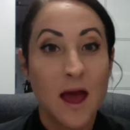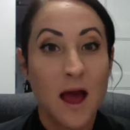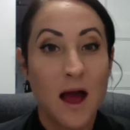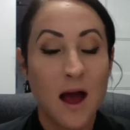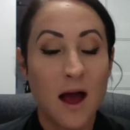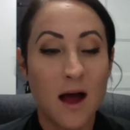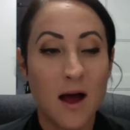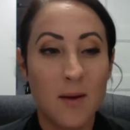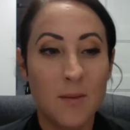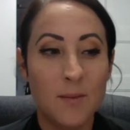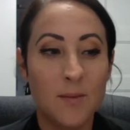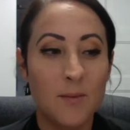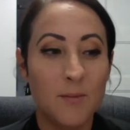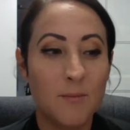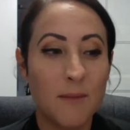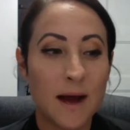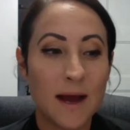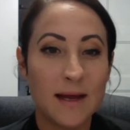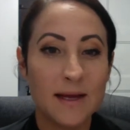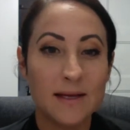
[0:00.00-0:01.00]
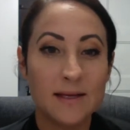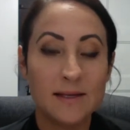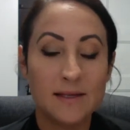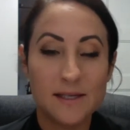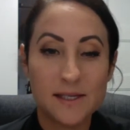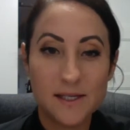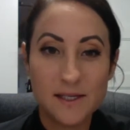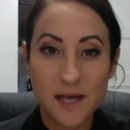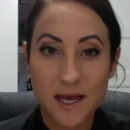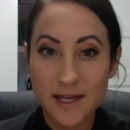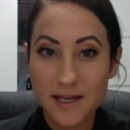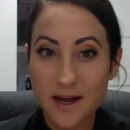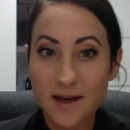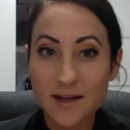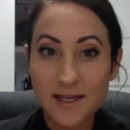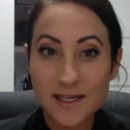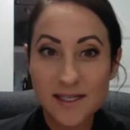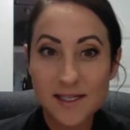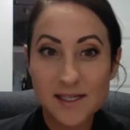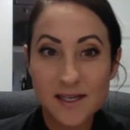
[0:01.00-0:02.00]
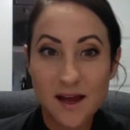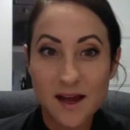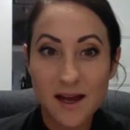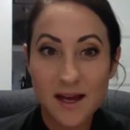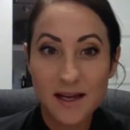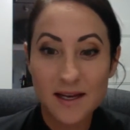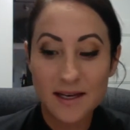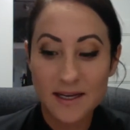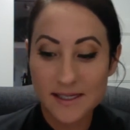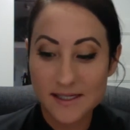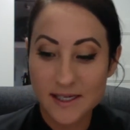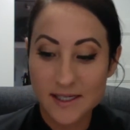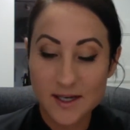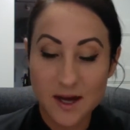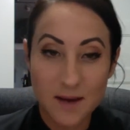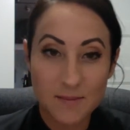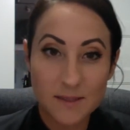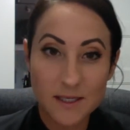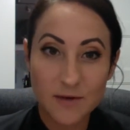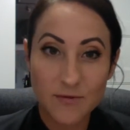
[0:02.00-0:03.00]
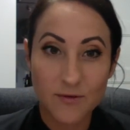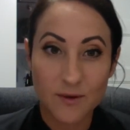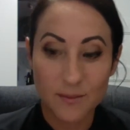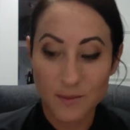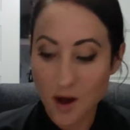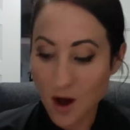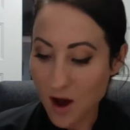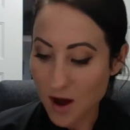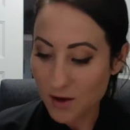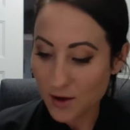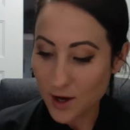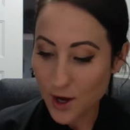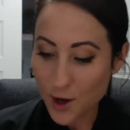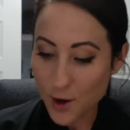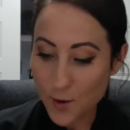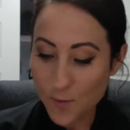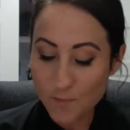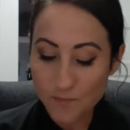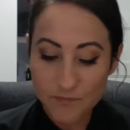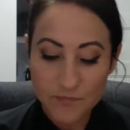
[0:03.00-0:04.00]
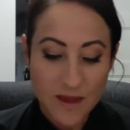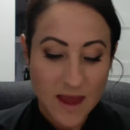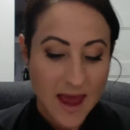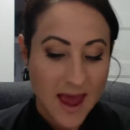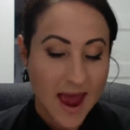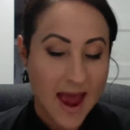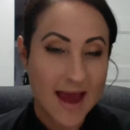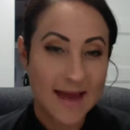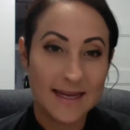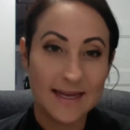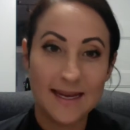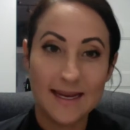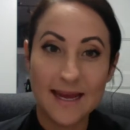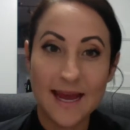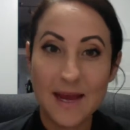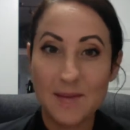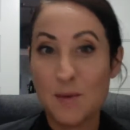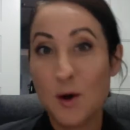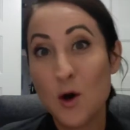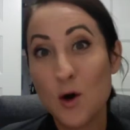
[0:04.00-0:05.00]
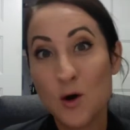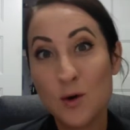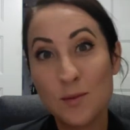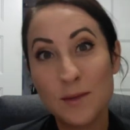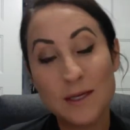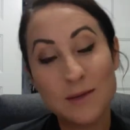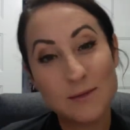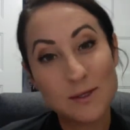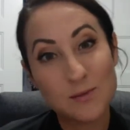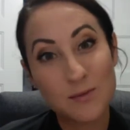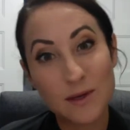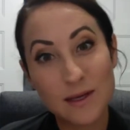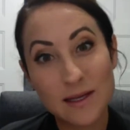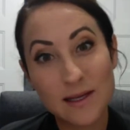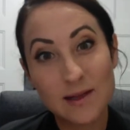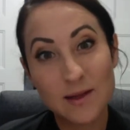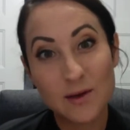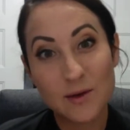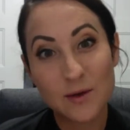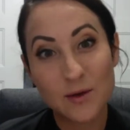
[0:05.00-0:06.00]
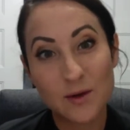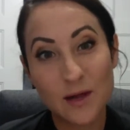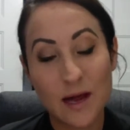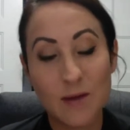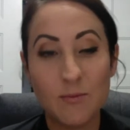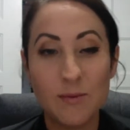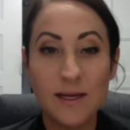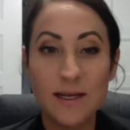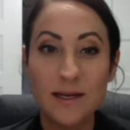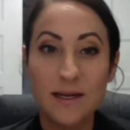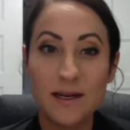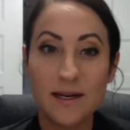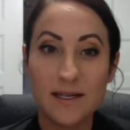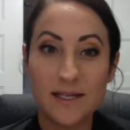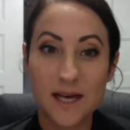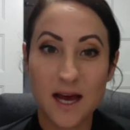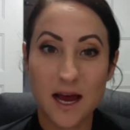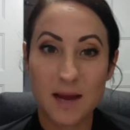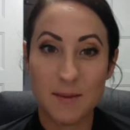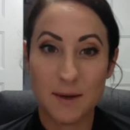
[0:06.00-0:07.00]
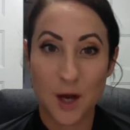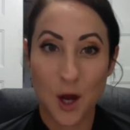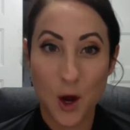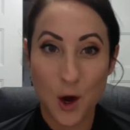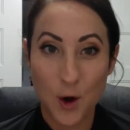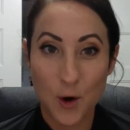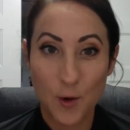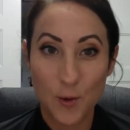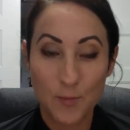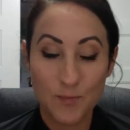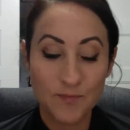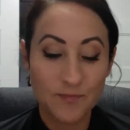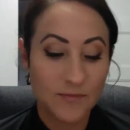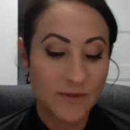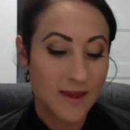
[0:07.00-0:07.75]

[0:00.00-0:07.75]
My youngest son is adopted from Congo and he came home and he was really little and we needed time at home.